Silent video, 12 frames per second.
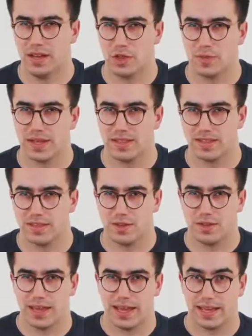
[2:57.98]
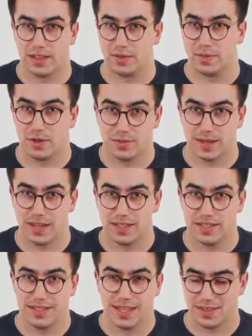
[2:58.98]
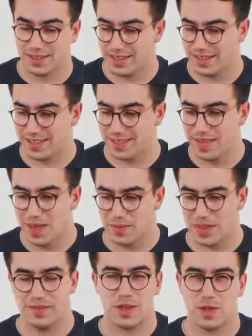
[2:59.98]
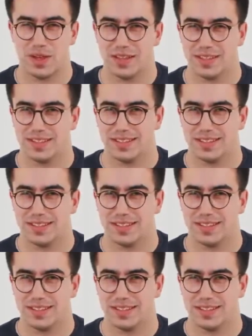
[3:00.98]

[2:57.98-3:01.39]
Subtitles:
large pizzas in the UK are supposed to be cut into 10 slices, but they've actually cut this